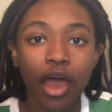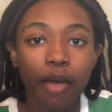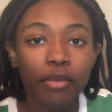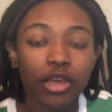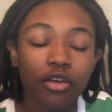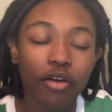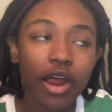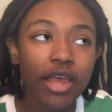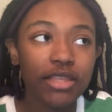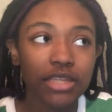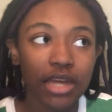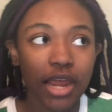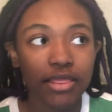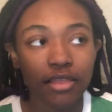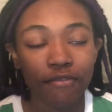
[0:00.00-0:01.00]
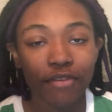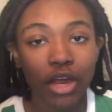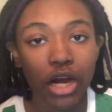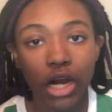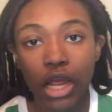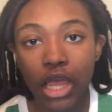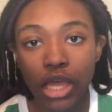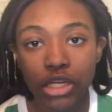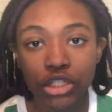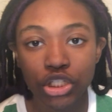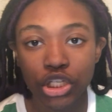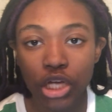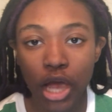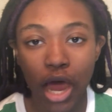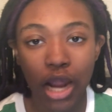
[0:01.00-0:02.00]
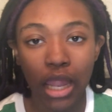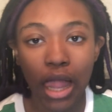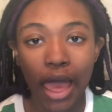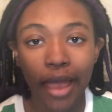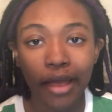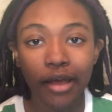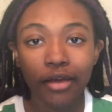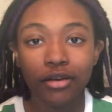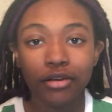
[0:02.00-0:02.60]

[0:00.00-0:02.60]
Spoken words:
I mean, granted, at the very end, she kind of, like,